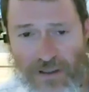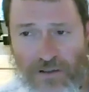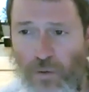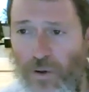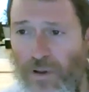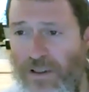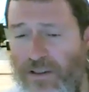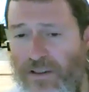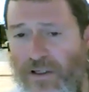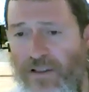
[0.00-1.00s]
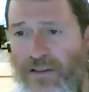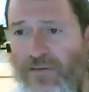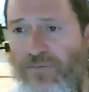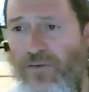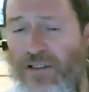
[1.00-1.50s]
the war, in
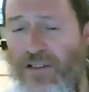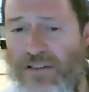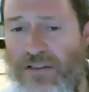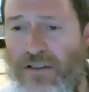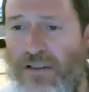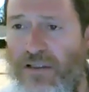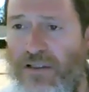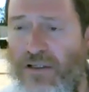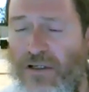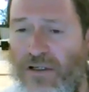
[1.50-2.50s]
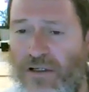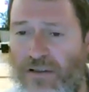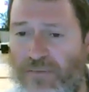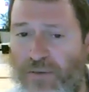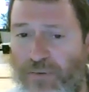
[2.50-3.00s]
1940s,
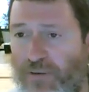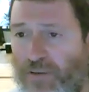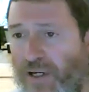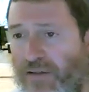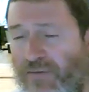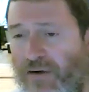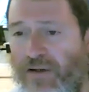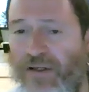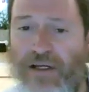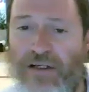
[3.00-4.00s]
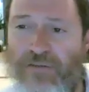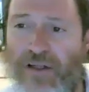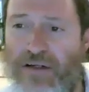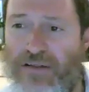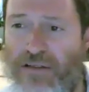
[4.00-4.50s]
people would write very negative
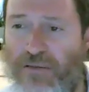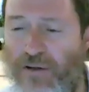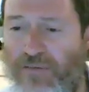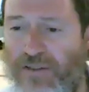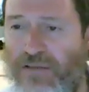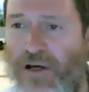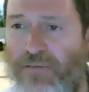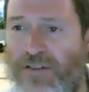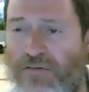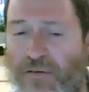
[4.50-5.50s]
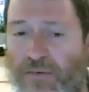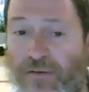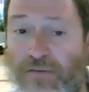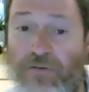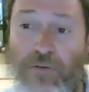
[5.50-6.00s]
letters to the previous Lubavitch Rebbe
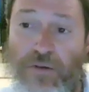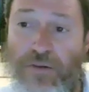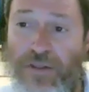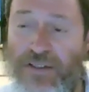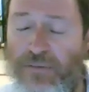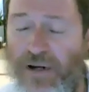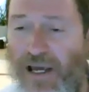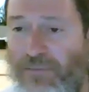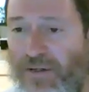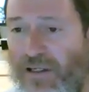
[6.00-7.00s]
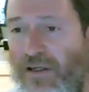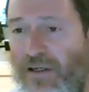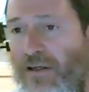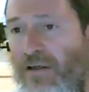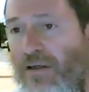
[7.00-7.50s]
of all the things that were happening.
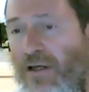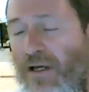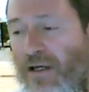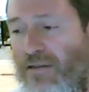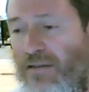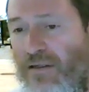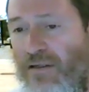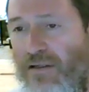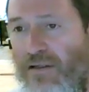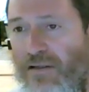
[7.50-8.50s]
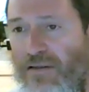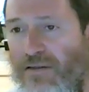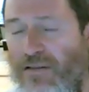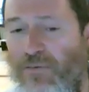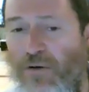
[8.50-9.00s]
And
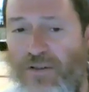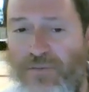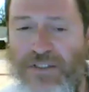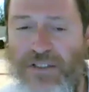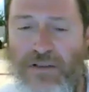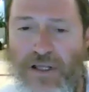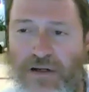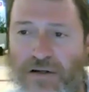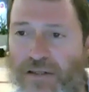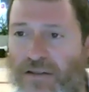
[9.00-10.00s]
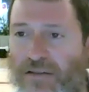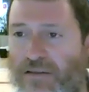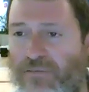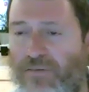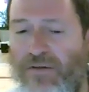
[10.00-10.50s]
they wrote up a letter that
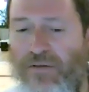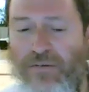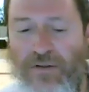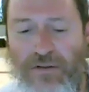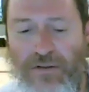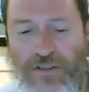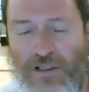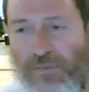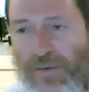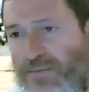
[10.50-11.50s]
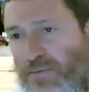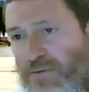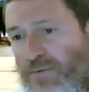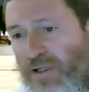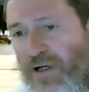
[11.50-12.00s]
when Richard the Masman
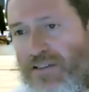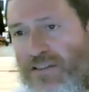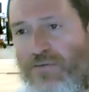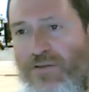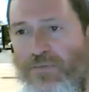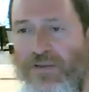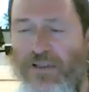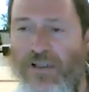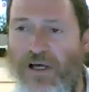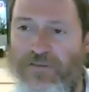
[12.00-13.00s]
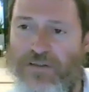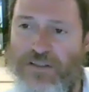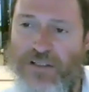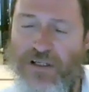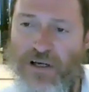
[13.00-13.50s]
was Chassid, was burnt alive in the
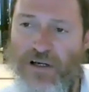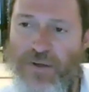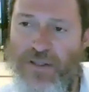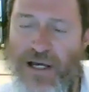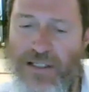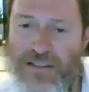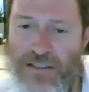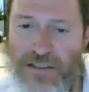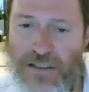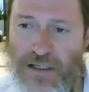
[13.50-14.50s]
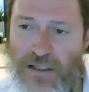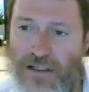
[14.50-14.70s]
synagogue by the Nazis.